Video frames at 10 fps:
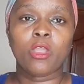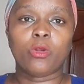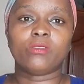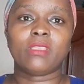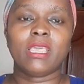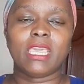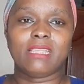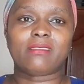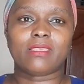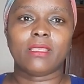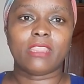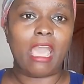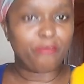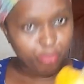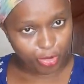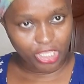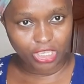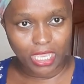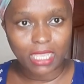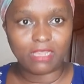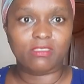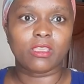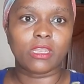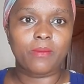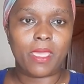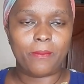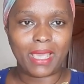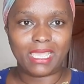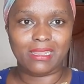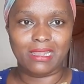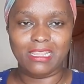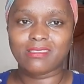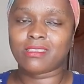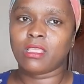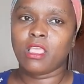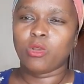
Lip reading: because it's a fridge, eh? It's in my bucket list.